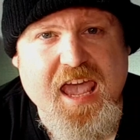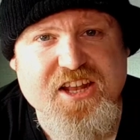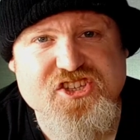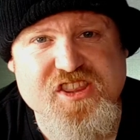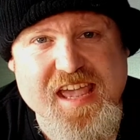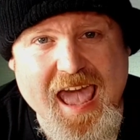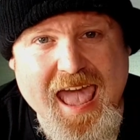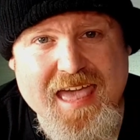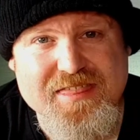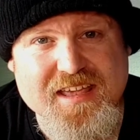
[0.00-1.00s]
It's the
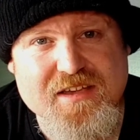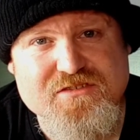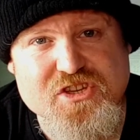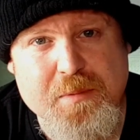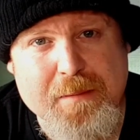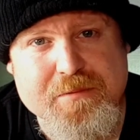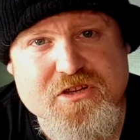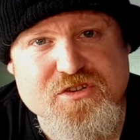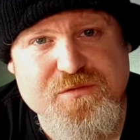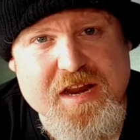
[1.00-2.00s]
air that gives the
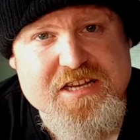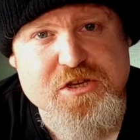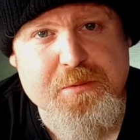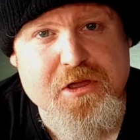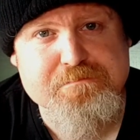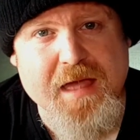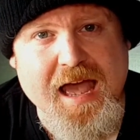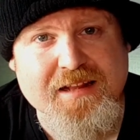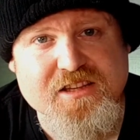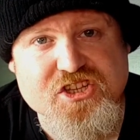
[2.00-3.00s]
peppers freezer burn
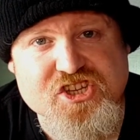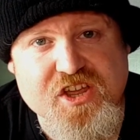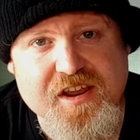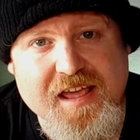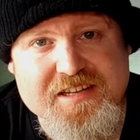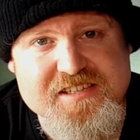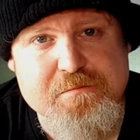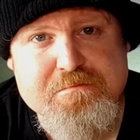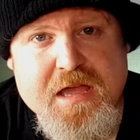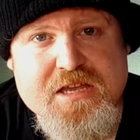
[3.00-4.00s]
and deteriorates them,